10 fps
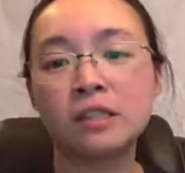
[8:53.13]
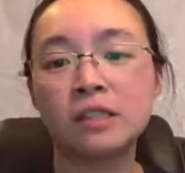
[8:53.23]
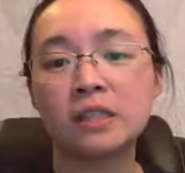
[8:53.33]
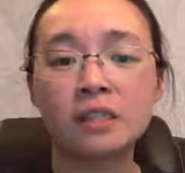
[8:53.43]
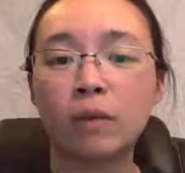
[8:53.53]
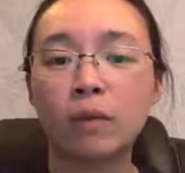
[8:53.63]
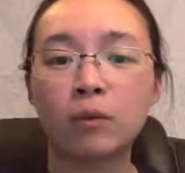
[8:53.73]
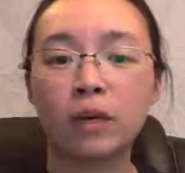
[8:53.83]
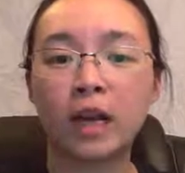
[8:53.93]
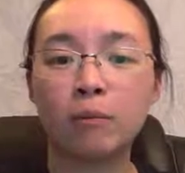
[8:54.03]
It doesn't matter
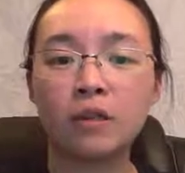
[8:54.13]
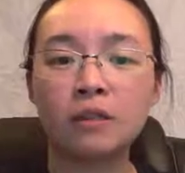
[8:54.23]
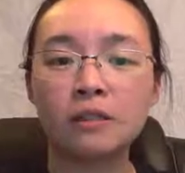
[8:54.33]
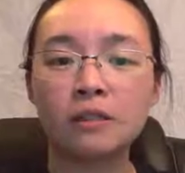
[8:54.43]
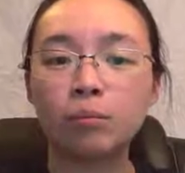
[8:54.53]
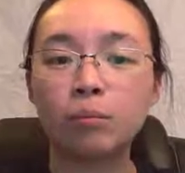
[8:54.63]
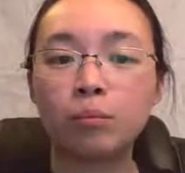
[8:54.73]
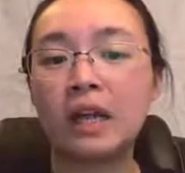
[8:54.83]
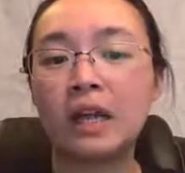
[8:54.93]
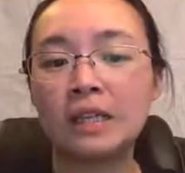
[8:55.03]
what happens, but
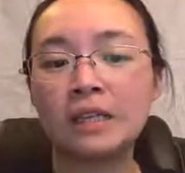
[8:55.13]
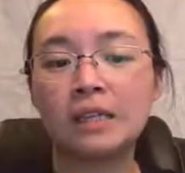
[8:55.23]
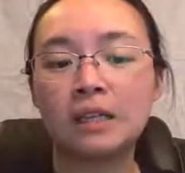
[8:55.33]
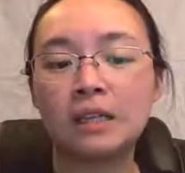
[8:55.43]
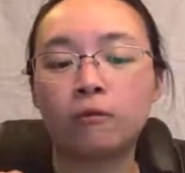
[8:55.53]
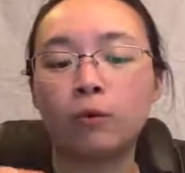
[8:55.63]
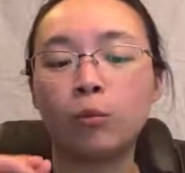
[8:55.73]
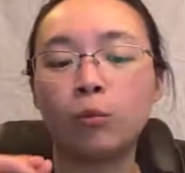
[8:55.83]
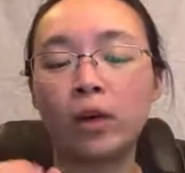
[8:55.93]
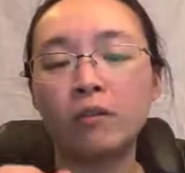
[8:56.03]
at least for
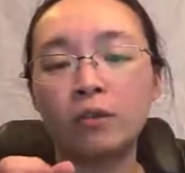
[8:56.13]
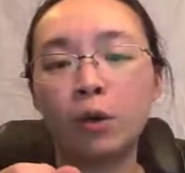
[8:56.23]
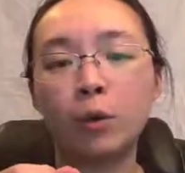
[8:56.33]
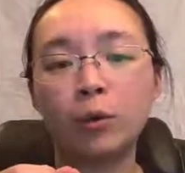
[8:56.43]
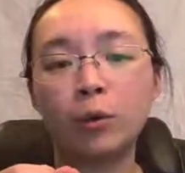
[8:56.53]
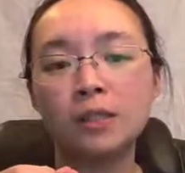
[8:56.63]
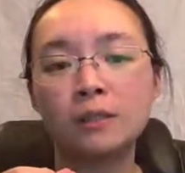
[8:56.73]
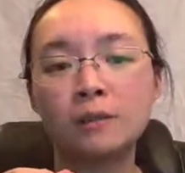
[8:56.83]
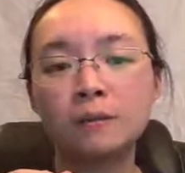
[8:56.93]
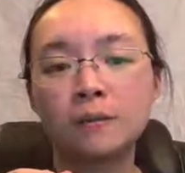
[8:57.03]
one of the
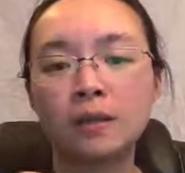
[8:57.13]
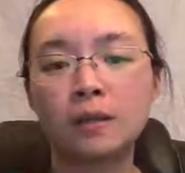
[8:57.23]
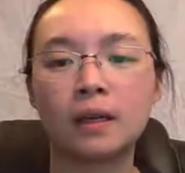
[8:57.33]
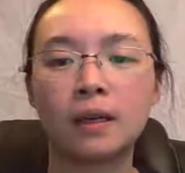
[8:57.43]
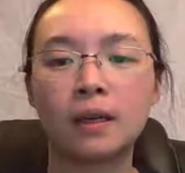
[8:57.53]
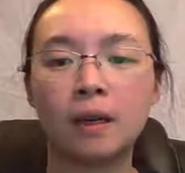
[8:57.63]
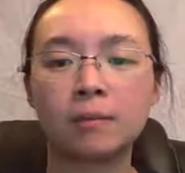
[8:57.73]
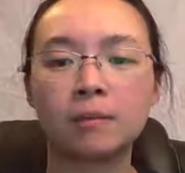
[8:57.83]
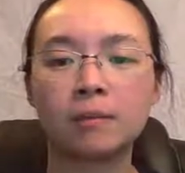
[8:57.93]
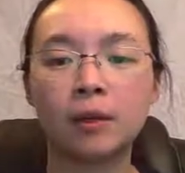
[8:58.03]
holes
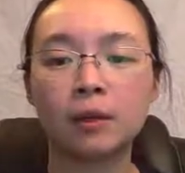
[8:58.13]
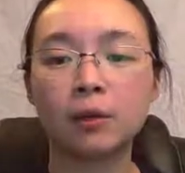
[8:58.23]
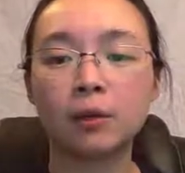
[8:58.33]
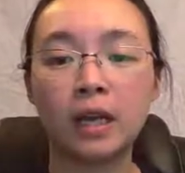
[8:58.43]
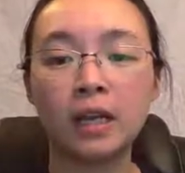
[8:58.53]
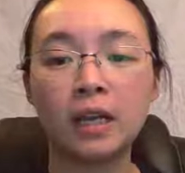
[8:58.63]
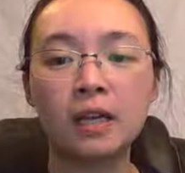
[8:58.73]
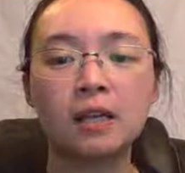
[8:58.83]
that are created,